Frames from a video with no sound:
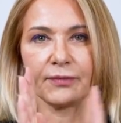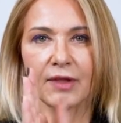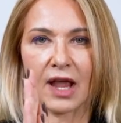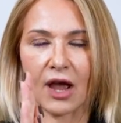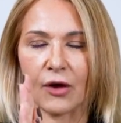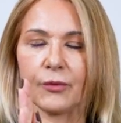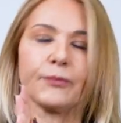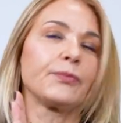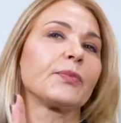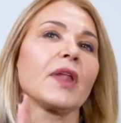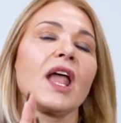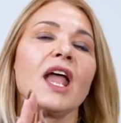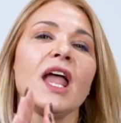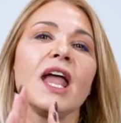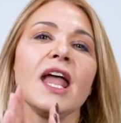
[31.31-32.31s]
Now,
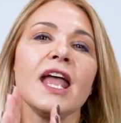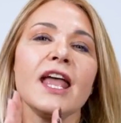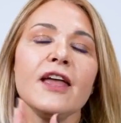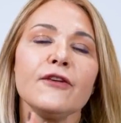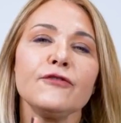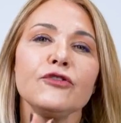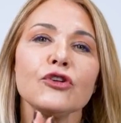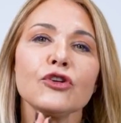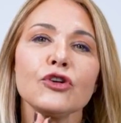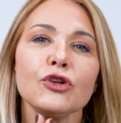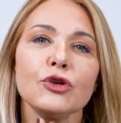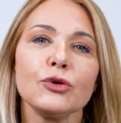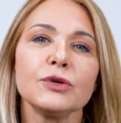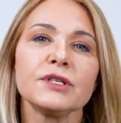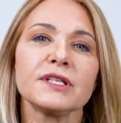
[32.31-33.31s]
if you're
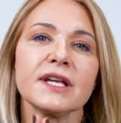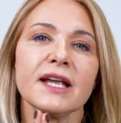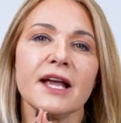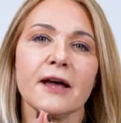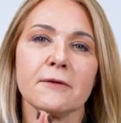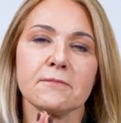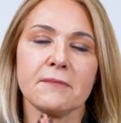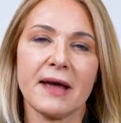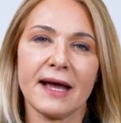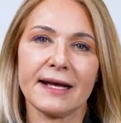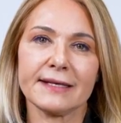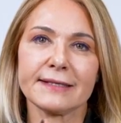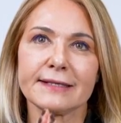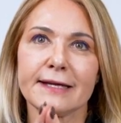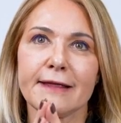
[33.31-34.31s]
using a
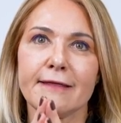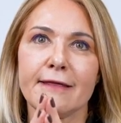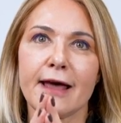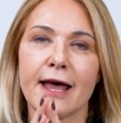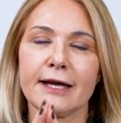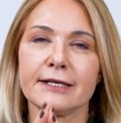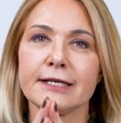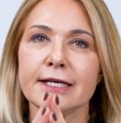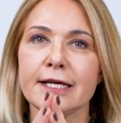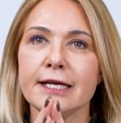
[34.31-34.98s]
mask that